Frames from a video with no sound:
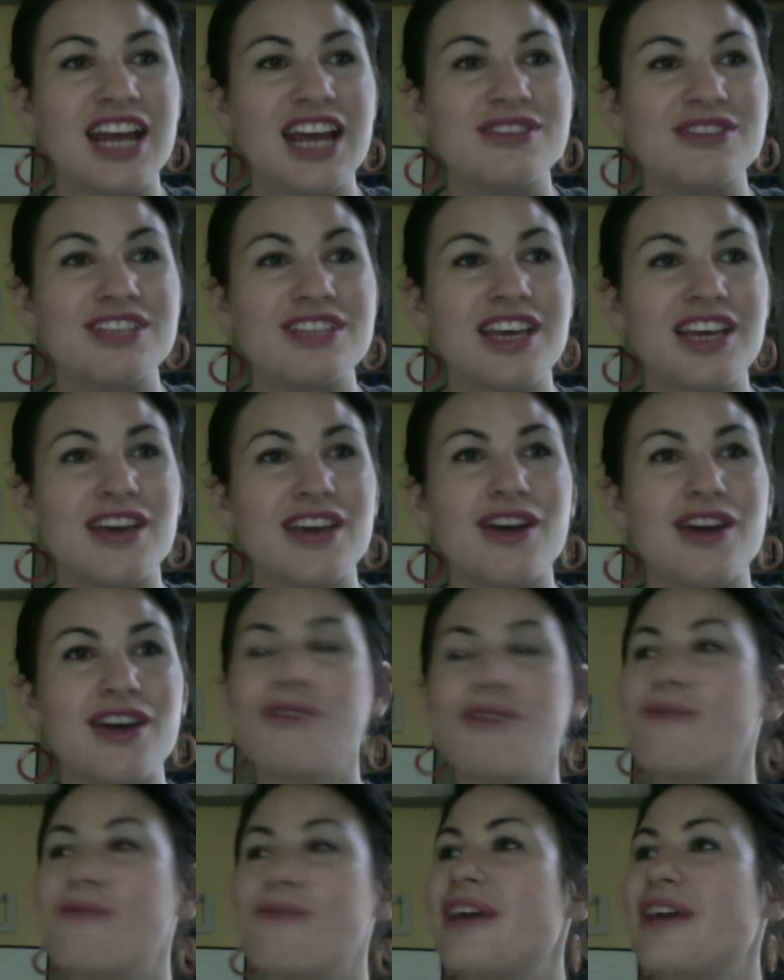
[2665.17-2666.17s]
was like,
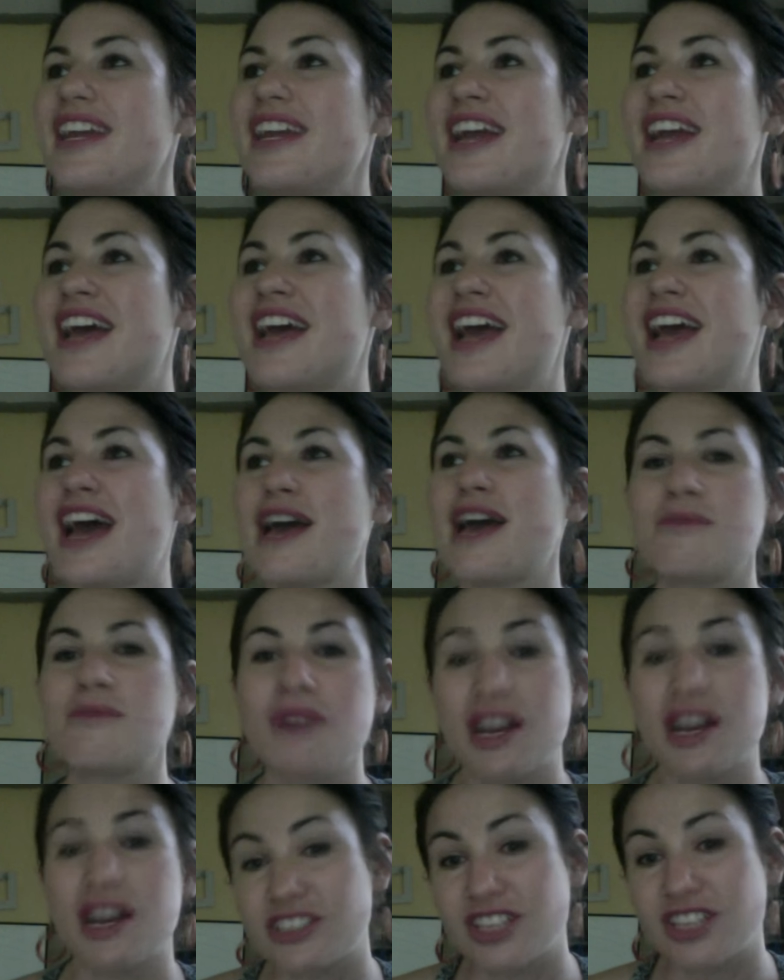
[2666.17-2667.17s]
oh, wait, I'm
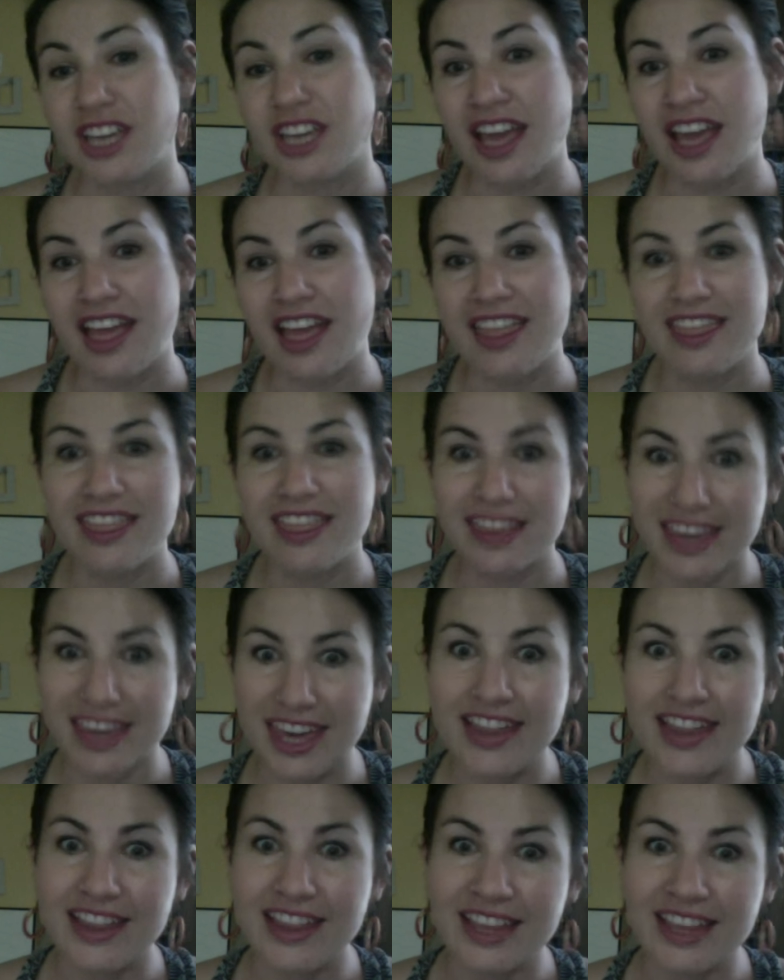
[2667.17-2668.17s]
watching The
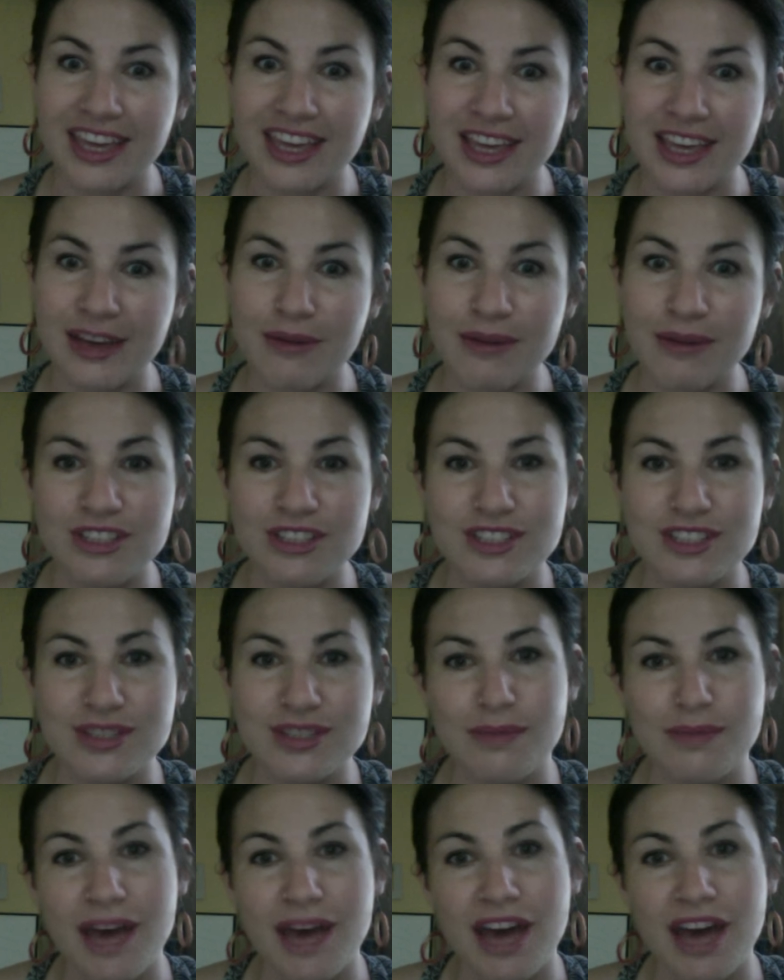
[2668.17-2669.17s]
Killing, which is
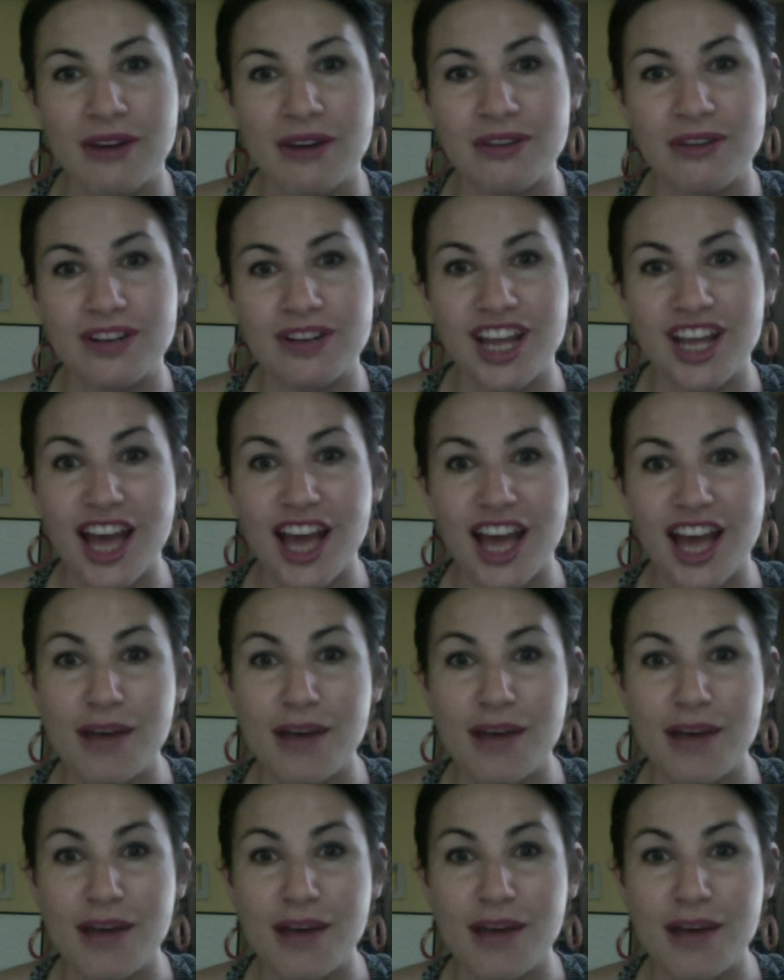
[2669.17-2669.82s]
about a